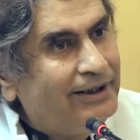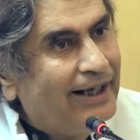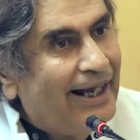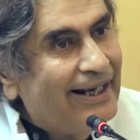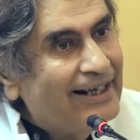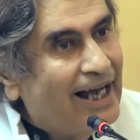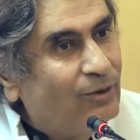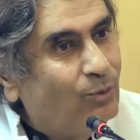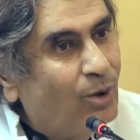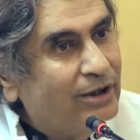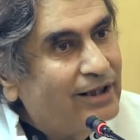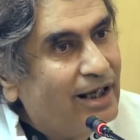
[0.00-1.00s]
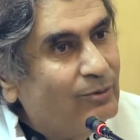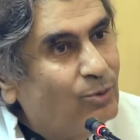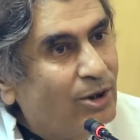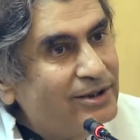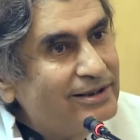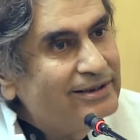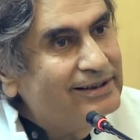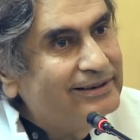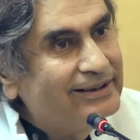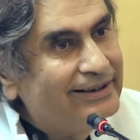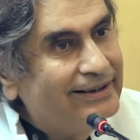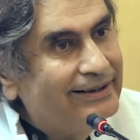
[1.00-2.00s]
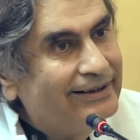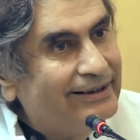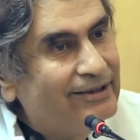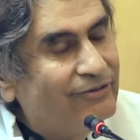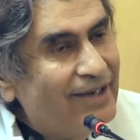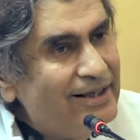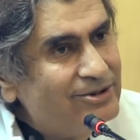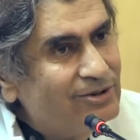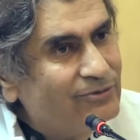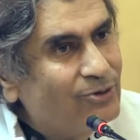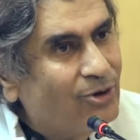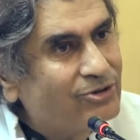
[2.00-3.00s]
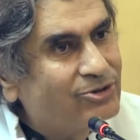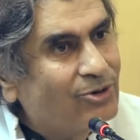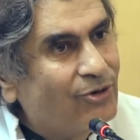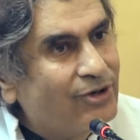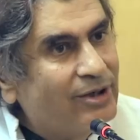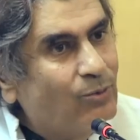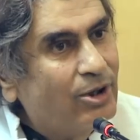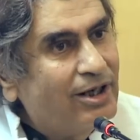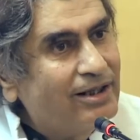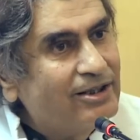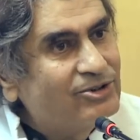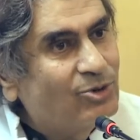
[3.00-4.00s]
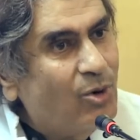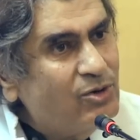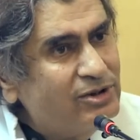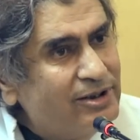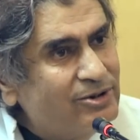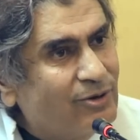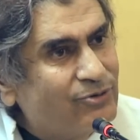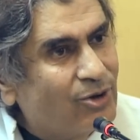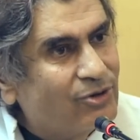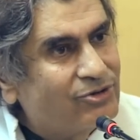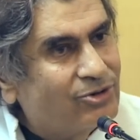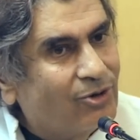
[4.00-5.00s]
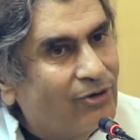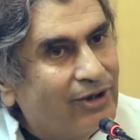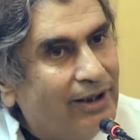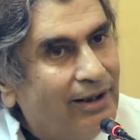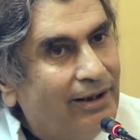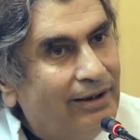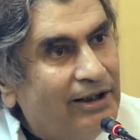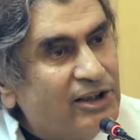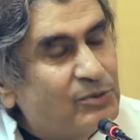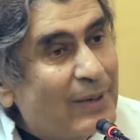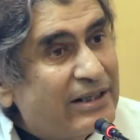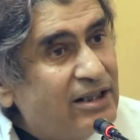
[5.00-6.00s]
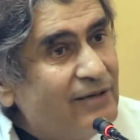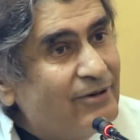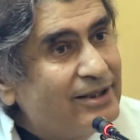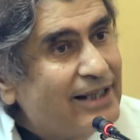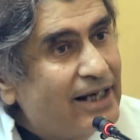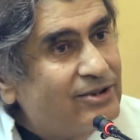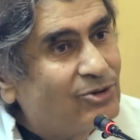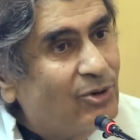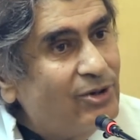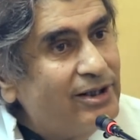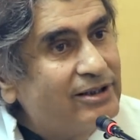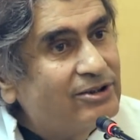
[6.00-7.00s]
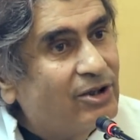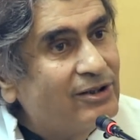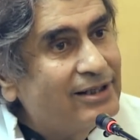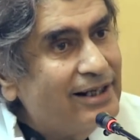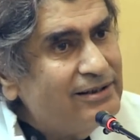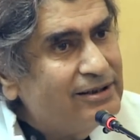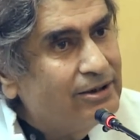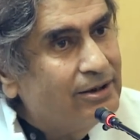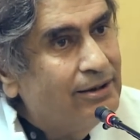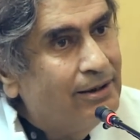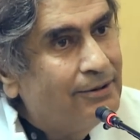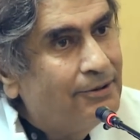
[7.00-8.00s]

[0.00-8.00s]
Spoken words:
And what is the defense of your story? What are the sources of your story? Especially when that story is contested.